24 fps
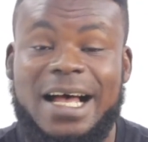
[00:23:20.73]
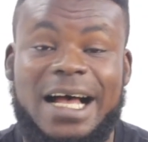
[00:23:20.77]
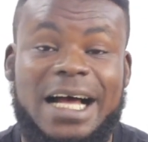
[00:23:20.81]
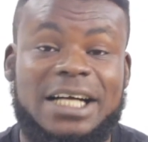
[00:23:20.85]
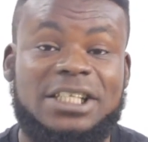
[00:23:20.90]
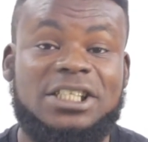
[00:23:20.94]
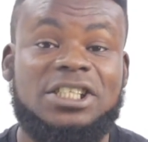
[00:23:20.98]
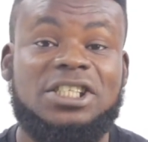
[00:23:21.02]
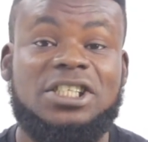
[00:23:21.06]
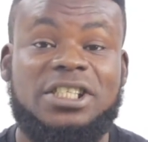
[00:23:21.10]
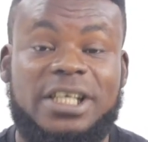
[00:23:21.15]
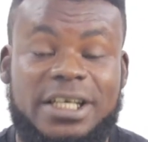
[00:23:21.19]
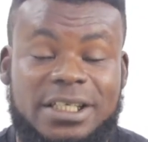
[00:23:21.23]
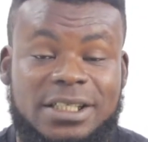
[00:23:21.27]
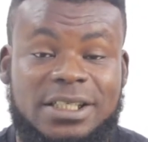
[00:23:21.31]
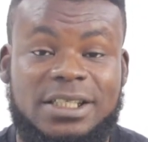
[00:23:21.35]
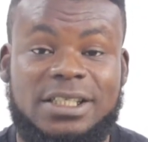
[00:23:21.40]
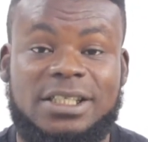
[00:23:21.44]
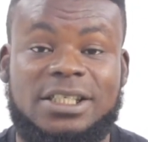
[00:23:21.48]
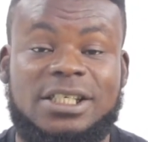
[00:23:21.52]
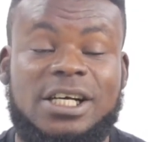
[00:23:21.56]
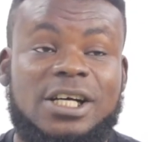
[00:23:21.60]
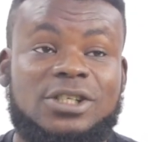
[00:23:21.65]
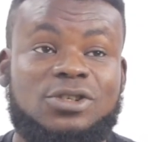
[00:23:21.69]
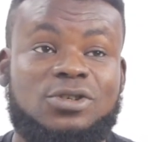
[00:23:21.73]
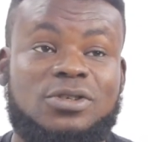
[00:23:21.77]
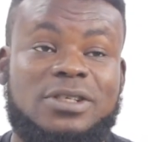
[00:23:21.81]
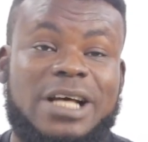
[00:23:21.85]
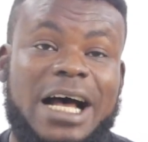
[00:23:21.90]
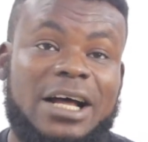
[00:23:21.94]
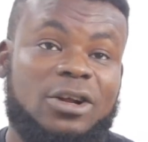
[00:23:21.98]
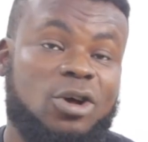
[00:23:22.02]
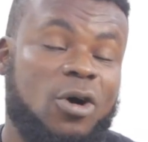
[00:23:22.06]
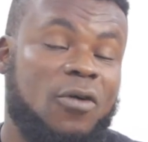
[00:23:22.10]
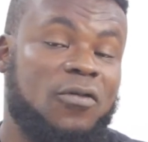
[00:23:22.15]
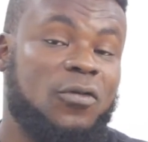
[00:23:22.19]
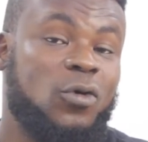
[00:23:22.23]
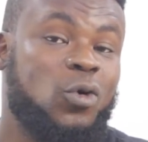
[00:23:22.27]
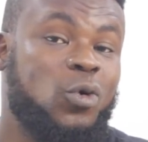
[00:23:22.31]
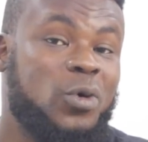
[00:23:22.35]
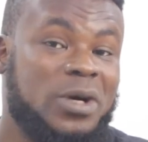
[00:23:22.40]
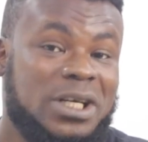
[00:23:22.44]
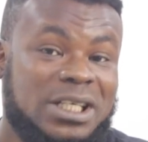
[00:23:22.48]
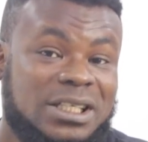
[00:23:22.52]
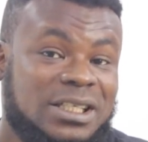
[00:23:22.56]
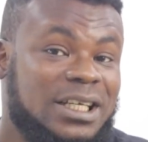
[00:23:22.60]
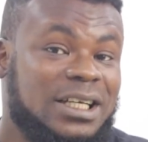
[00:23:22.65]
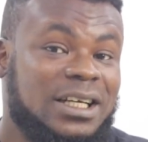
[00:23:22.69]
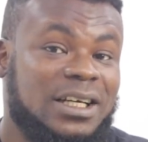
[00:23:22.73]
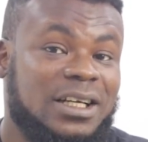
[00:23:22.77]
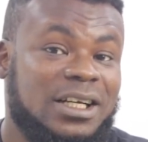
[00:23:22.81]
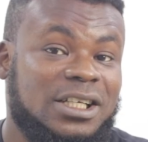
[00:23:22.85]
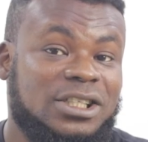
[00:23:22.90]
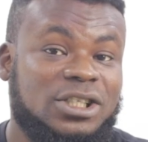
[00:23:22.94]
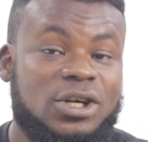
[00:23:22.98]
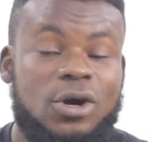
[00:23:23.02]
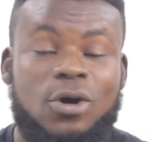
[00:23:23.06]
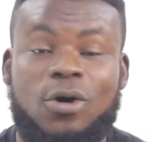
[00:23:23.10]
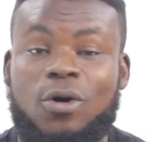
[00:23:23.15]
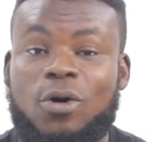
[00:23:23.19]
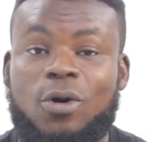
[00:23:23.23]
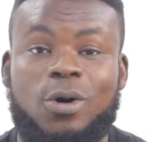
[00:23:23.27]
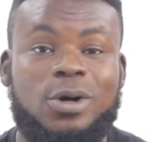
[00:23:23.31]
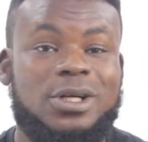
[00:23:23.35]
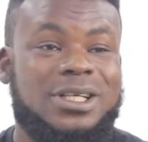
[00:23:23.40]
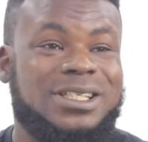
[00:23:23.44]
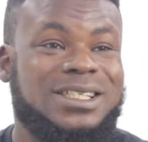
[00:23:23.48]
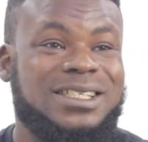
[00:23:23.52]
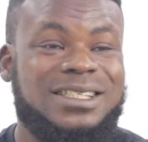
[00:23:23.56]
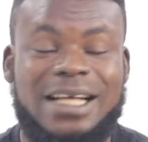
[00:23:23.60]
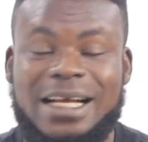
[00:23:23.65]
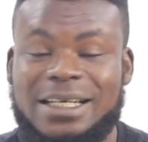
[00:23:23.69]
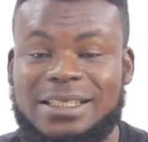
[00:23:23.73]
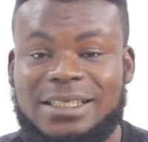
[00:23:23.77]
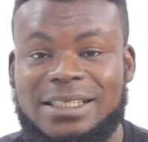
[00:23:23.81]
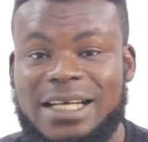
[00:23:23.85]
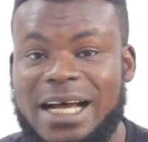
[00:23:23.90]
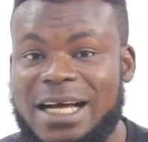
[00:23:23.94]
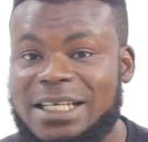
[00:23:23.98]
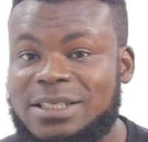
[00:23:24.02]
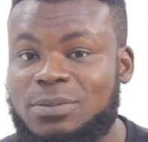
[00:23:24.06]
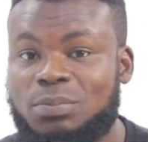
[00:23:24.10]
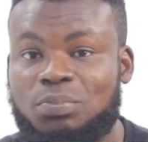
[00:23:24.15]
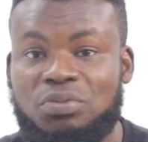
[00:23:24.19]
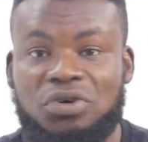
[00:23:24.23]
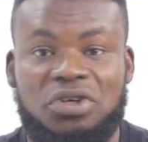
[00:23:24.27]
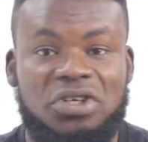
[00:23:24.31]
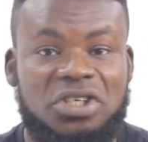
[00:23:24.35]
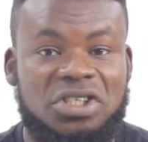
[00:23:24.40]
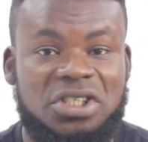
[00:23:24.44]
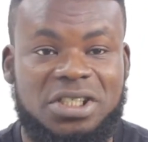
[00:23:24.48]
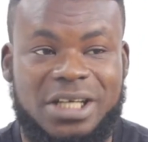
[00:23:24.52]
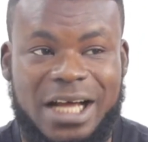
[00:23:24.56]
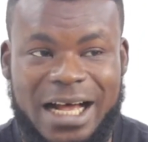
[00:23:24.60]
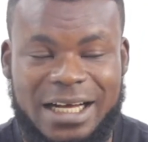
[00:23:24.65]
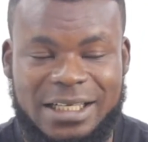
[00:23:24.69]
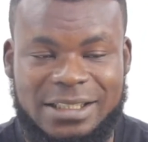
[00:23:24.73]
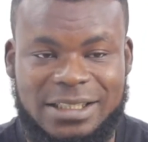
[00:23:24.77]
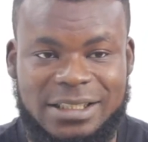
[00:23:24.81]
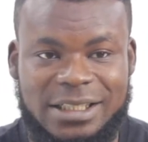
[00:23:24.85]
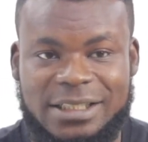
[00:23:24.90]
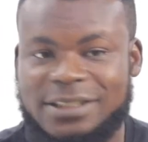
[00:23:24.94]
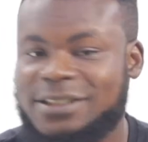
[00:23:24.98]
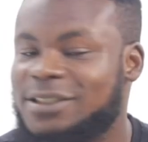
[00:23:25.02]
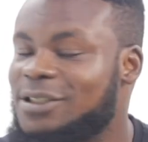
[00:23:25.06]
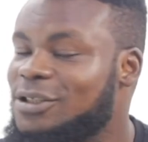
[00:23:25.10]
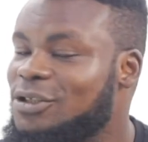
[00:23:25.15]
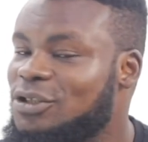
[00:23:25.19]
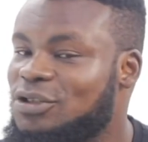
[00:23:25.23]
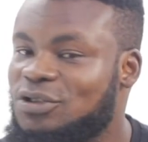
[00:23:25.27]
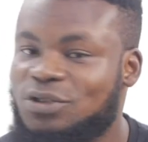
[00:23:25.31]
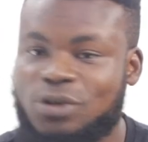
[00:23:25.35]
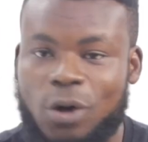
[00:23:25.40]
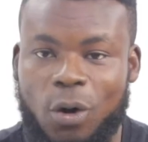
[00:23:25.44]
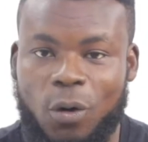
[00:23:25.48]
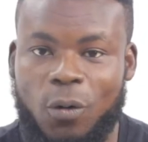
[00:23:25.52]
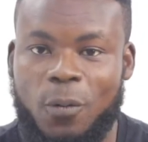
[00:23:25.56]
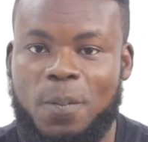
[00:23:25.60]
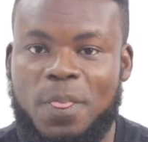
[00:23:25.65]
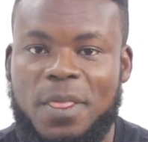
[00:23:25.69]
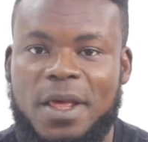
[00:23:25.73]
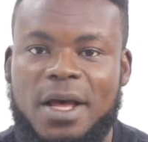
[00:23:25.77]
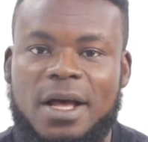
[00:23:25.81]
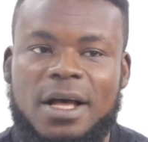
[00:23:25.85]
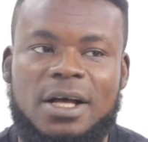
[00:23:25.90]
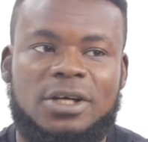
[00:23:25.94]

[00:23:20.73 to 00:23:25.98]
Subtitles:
and change it to that of Queen's English or the standard British accent. No.